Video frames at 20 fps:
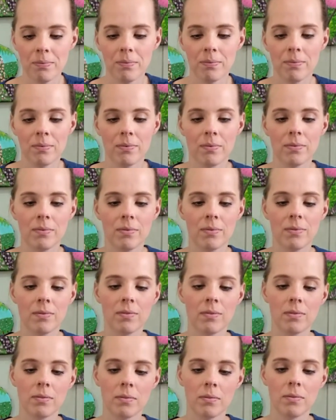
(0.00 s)

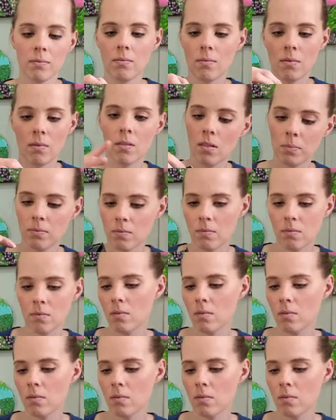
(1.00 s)
No one is speaking in this clip.